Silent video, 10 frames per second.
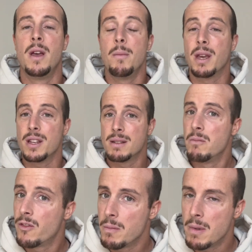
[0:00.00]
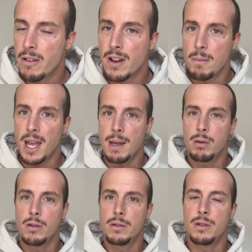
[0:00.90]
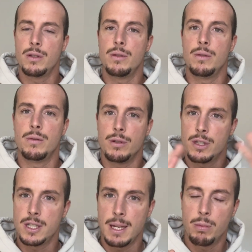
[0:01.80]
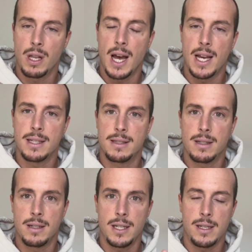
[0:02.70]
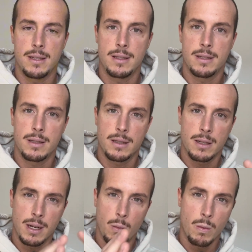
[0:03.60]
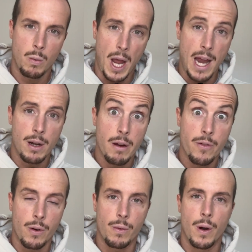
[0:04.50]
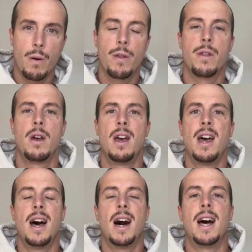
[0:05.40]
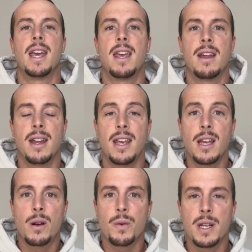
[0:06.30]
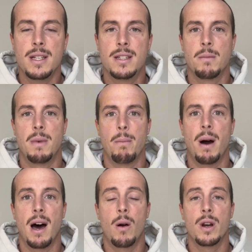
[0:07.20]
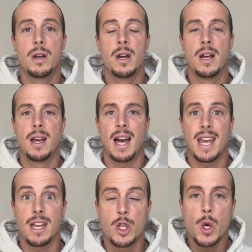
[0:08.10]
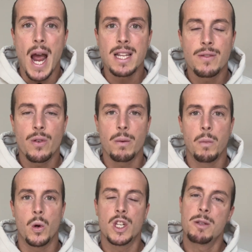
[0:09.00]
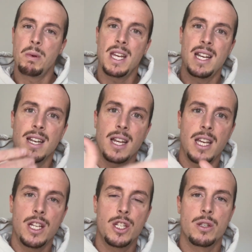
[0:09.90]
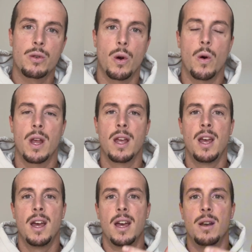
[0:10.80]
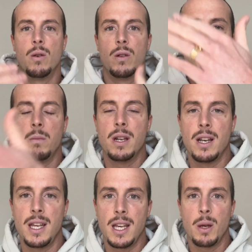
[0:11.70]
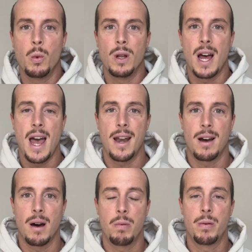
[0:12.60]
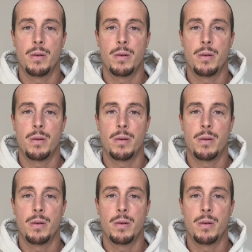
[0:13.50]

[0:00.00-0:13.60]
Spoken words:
because if I'm able to stabilize these area for growth, I can increase my power, I can transfer more speed in each stroke, and ultimately it will add up